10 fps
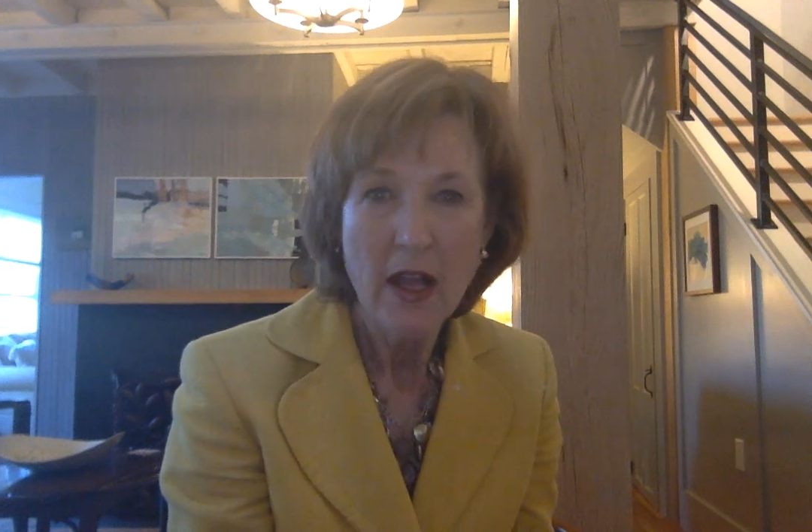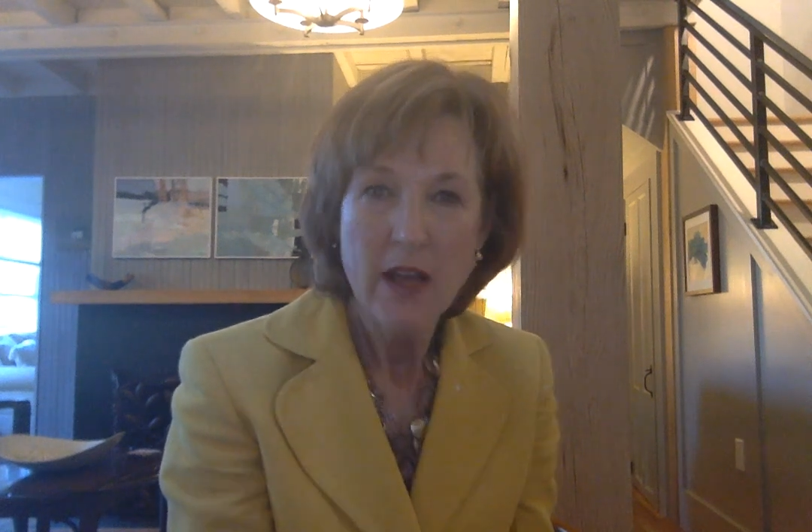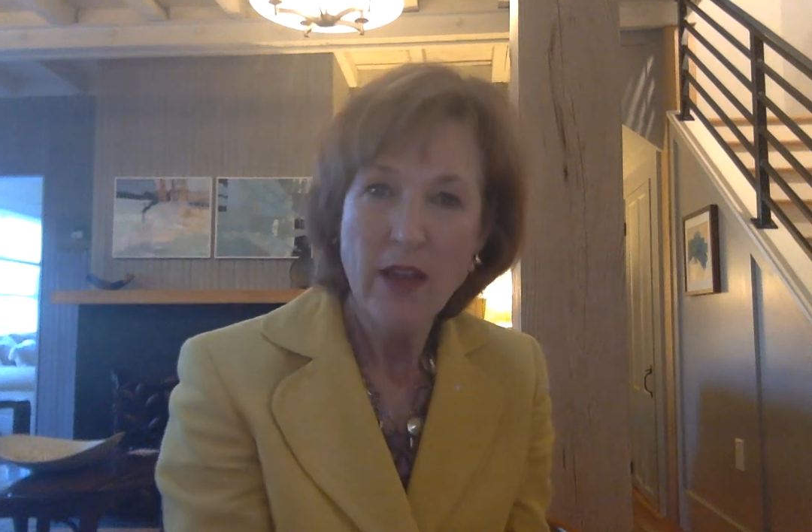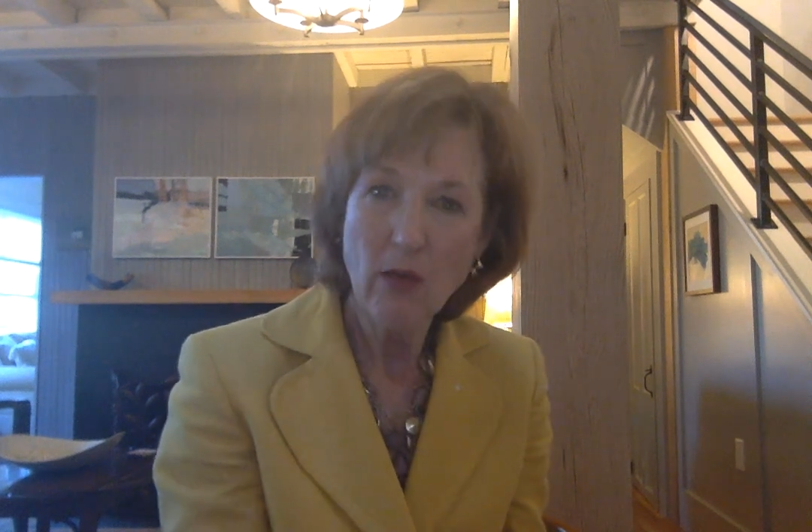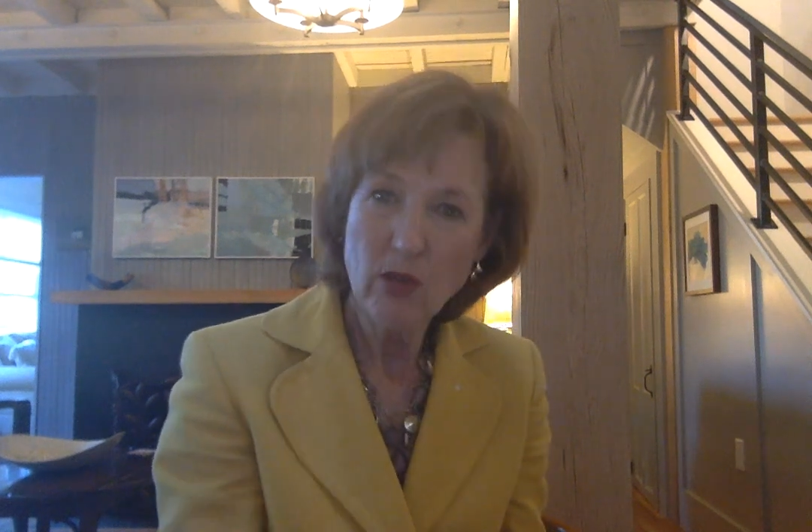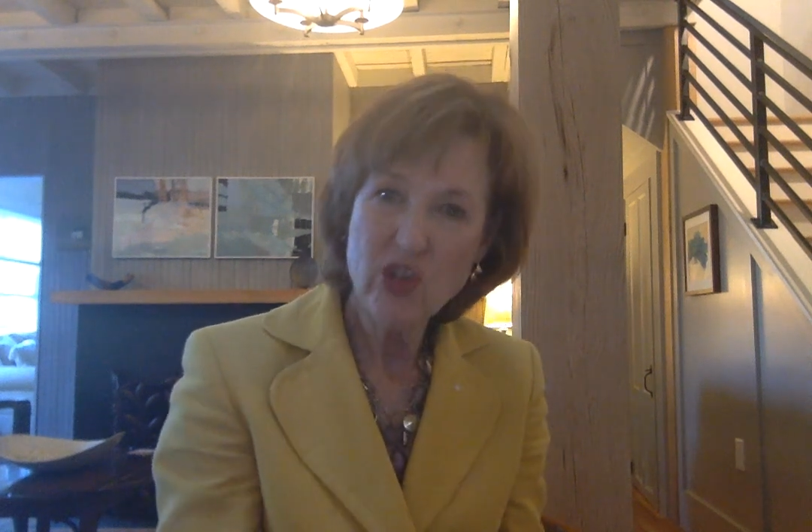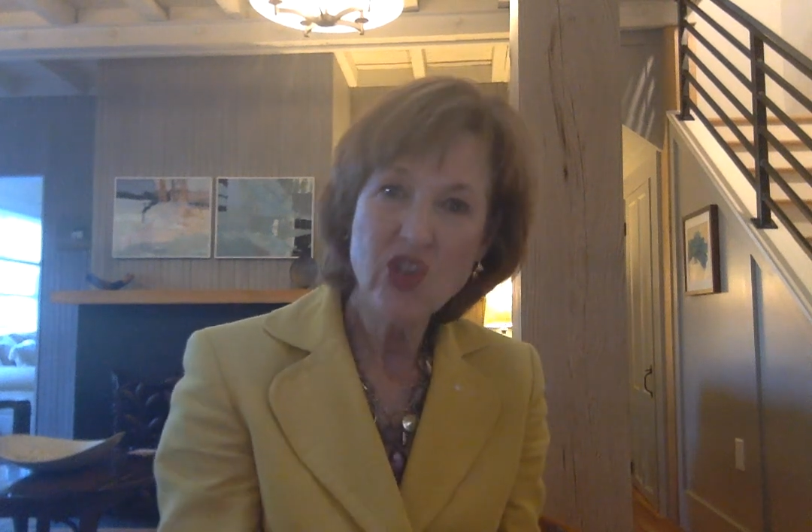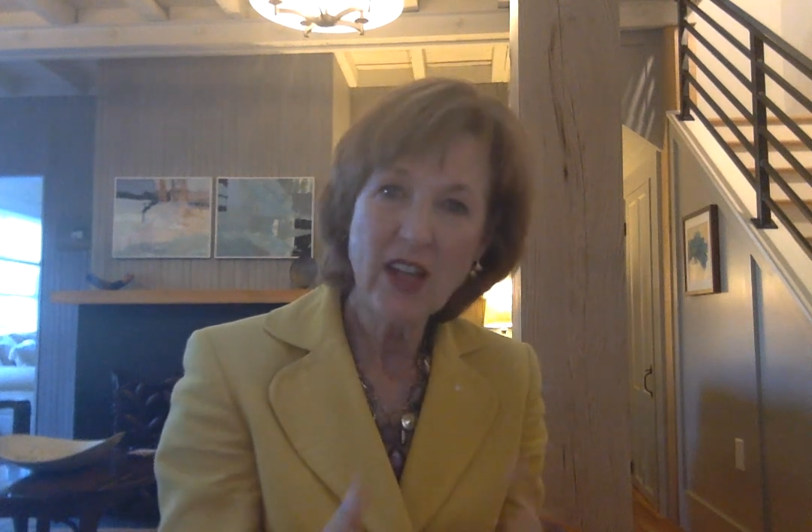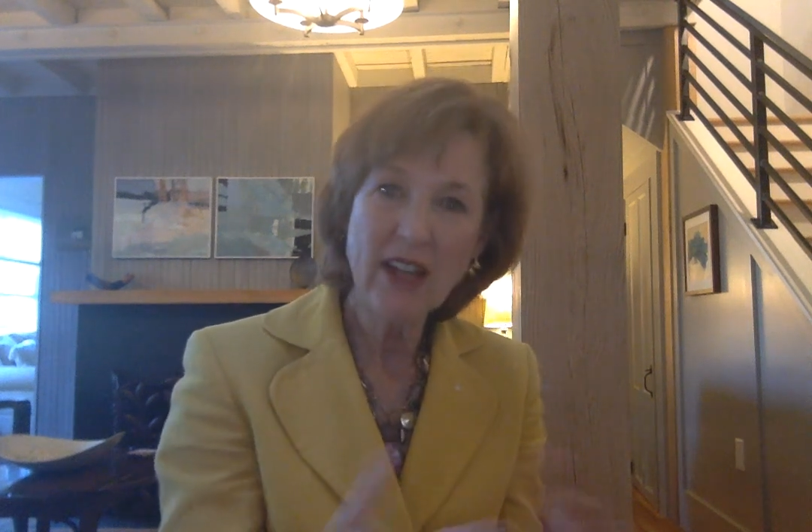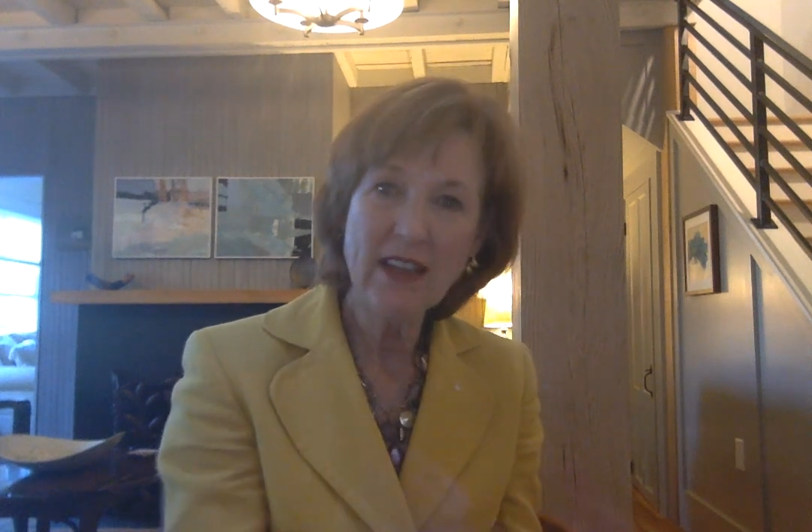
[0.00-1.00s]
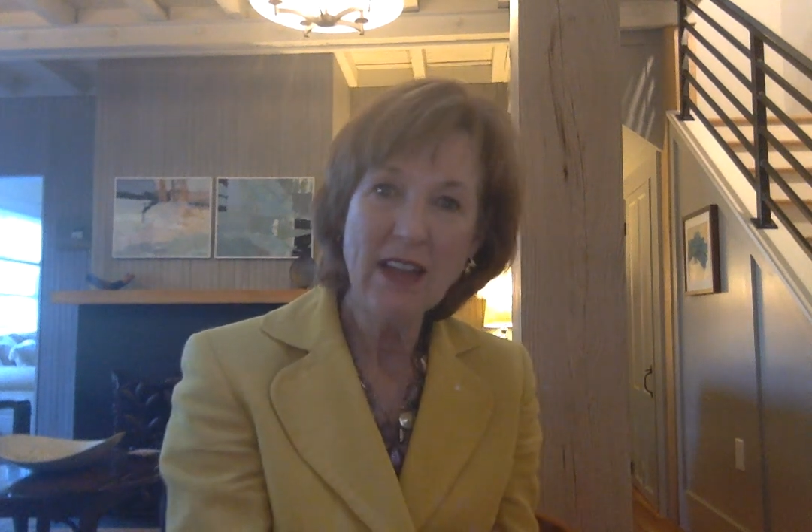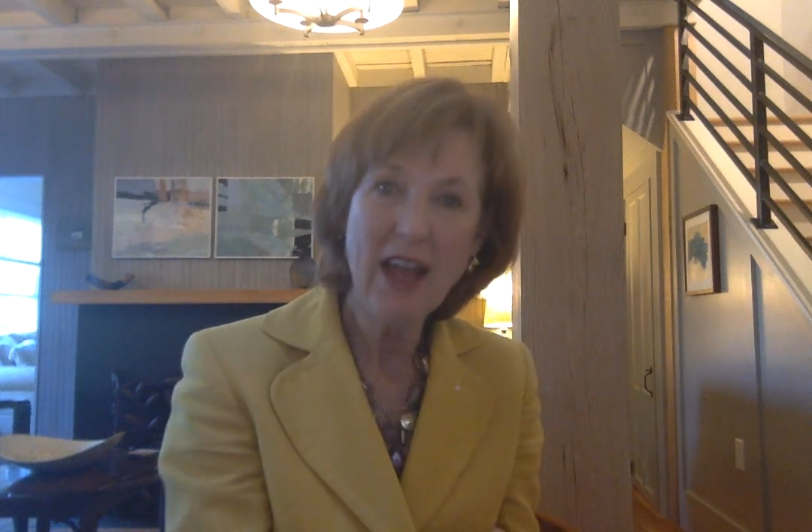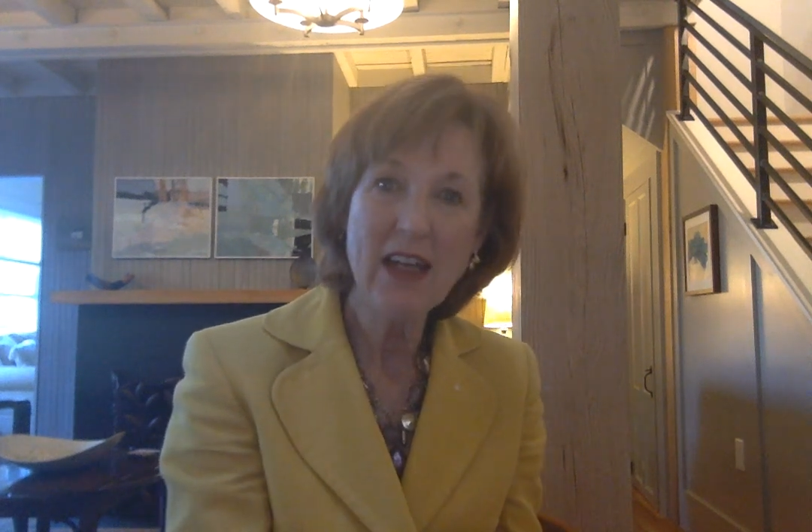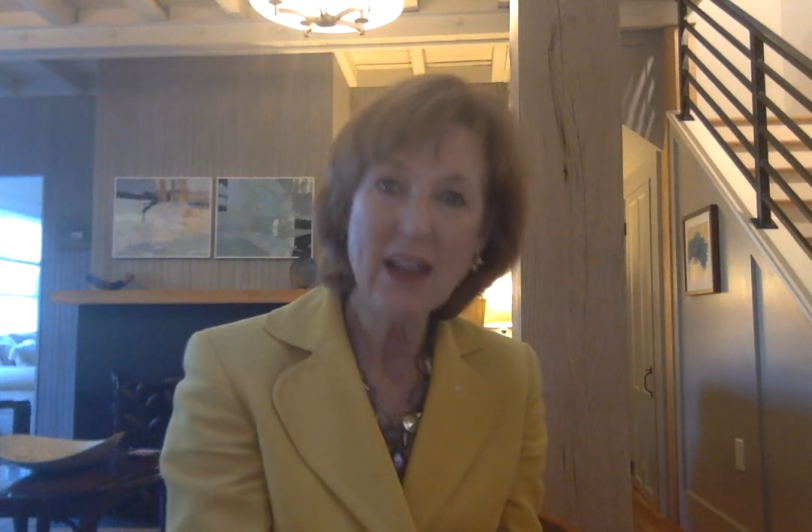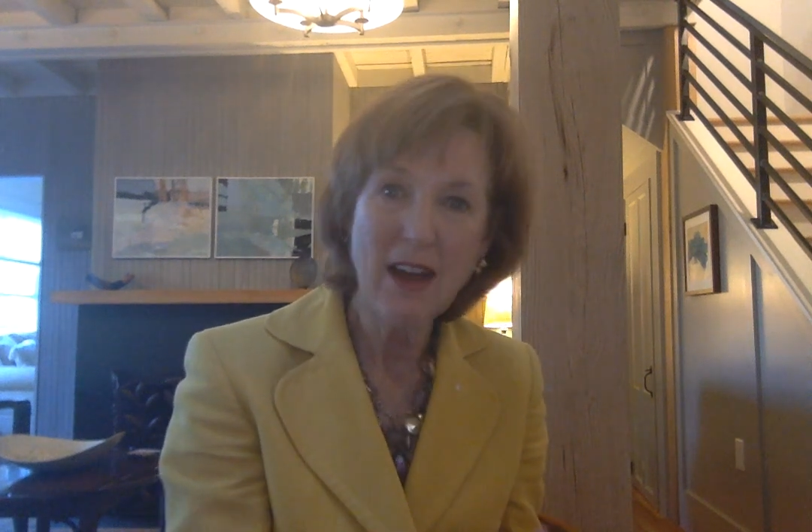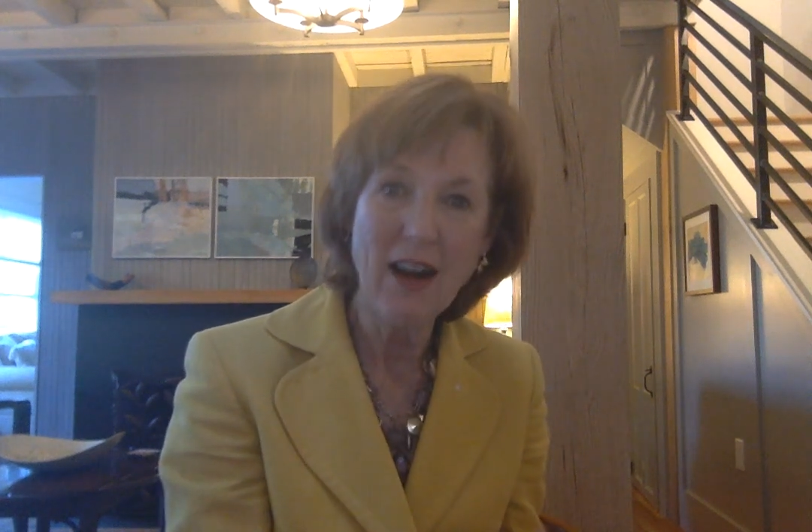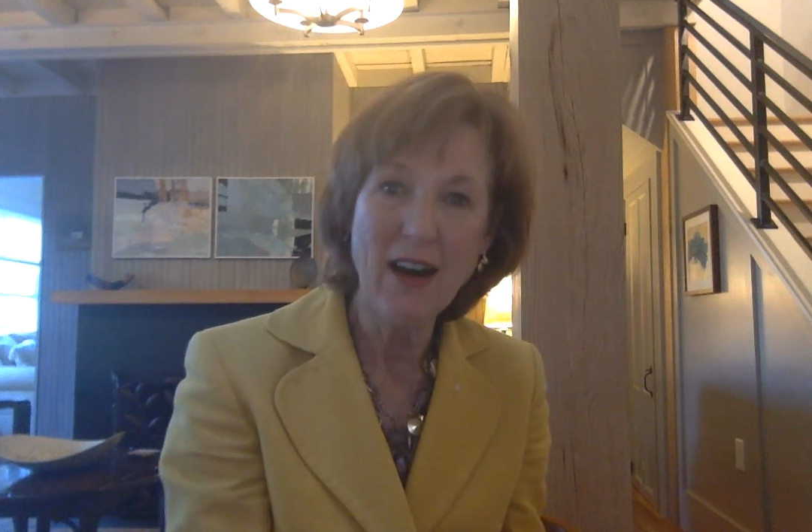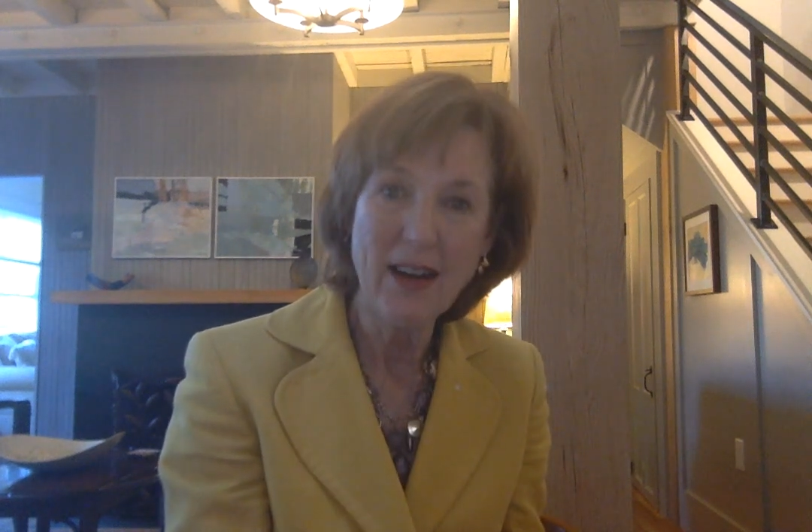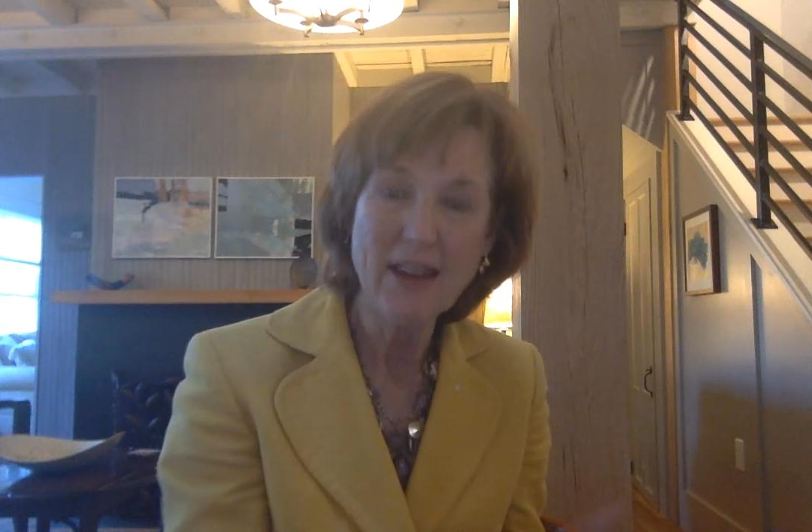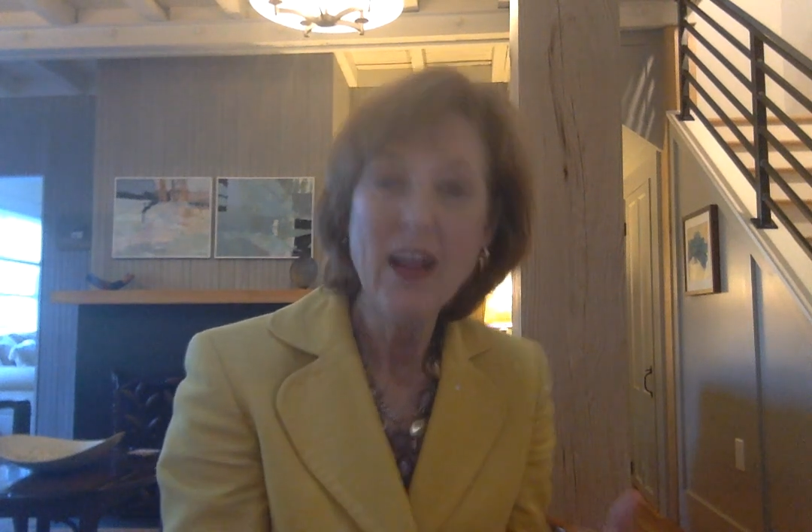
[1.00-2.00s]
that would shed light
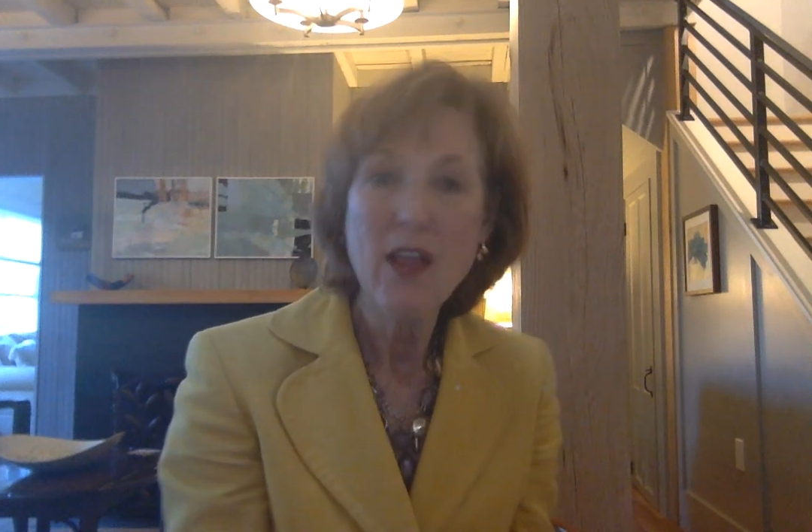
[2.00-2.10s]
on